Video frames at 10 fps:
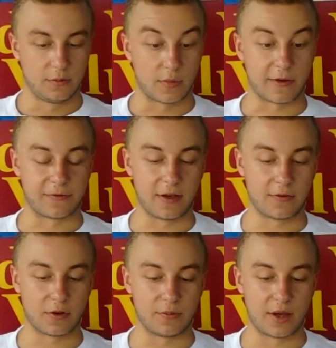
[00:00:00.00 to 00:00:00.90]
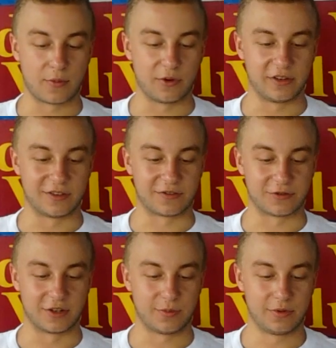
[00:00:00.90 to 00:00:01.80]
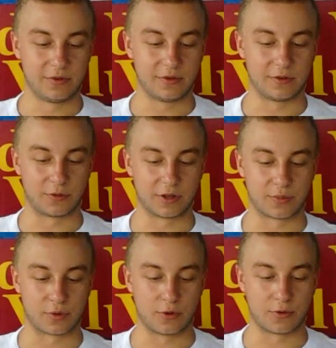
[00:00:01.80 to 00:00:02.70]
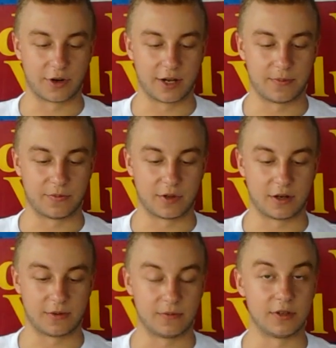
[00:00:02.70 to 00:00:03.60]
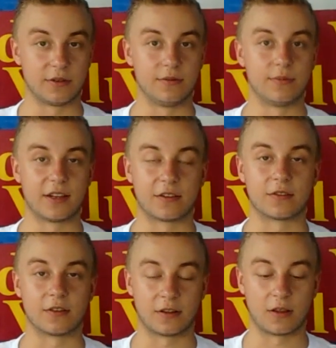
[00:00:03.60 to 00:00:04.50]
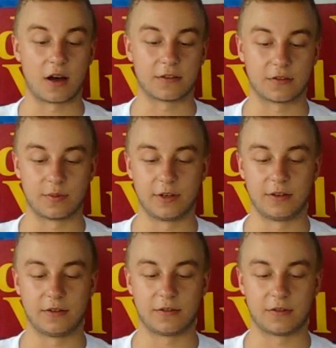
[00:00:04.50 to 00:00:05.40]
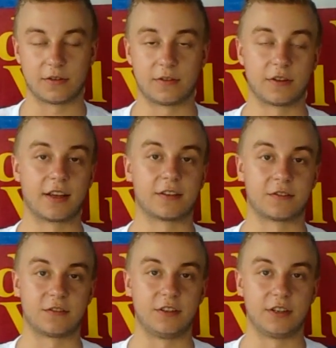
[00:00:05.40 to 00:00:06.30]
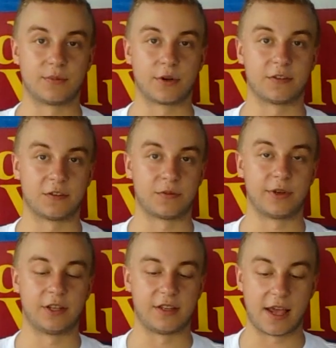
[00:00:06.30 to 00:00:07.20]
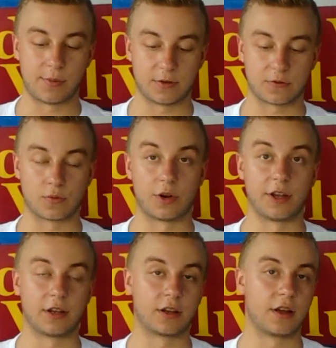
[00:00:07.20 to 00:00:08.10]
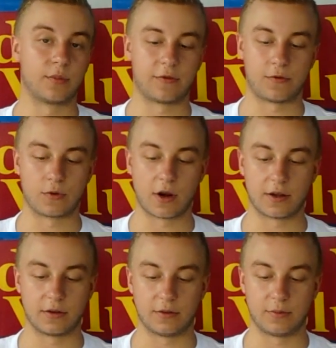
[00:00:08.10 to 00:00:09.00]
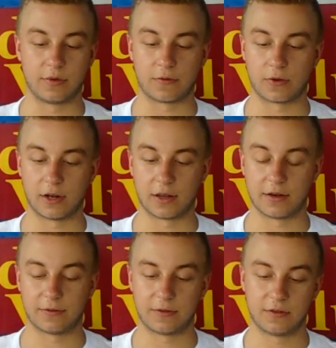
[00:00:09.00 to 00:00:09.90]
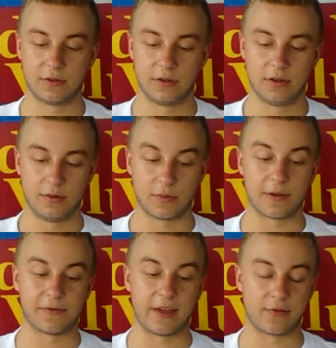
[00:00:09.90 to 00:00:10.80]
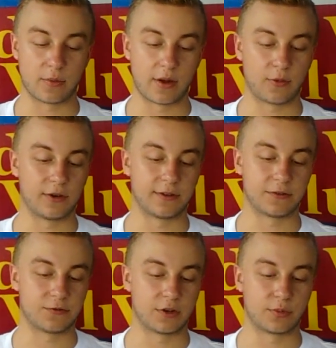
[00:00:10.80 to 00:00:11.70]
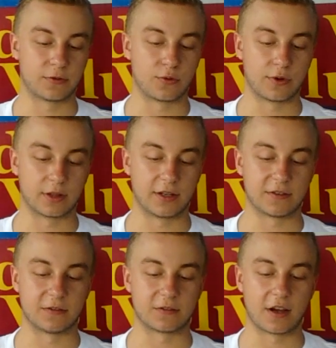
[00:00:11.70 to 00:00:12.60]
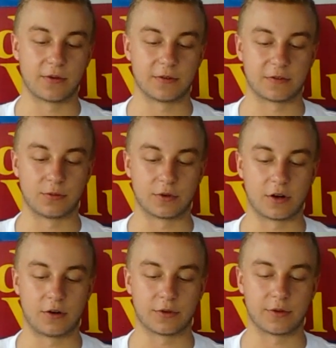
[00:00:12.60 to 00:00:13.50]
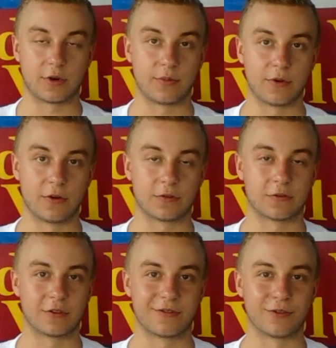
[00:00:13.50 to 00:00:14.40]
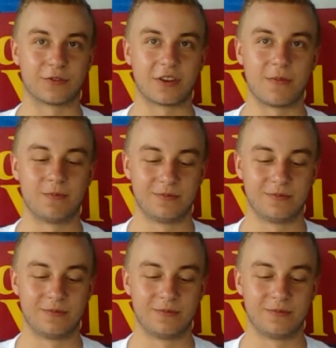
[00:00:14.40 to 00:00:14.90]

My favorite memory of this trip, during the program, it meant a lot to me to get to see and participate in the ambulance running again before I left. My favorite memory on this trip was going lights and sirens to a call with the bomberos for the first time.